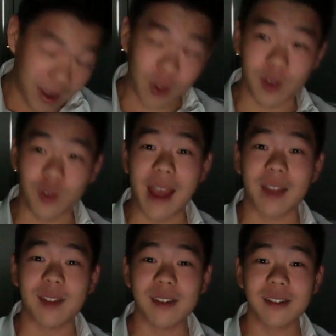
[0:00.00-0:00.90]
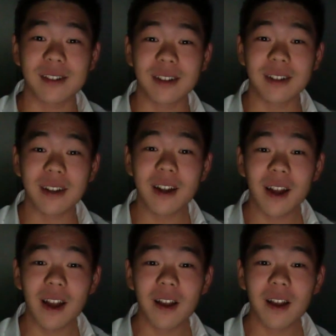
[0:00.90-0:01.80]
wrasse.
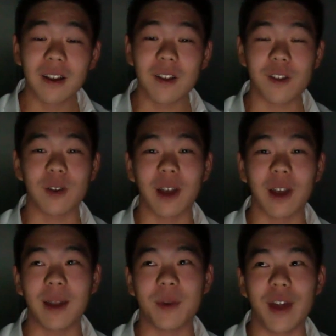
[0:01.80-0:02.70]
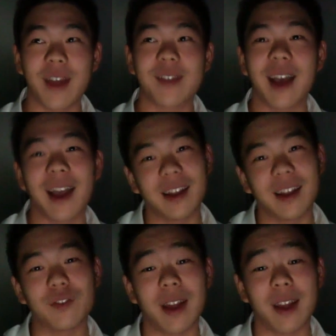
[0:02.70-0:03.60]
So I am a wrasse guy. I
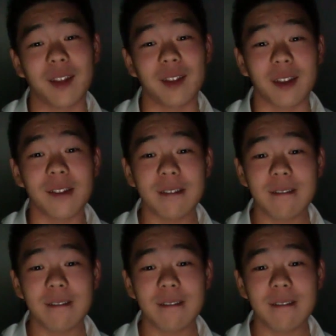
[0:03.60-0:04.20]
love wrasses.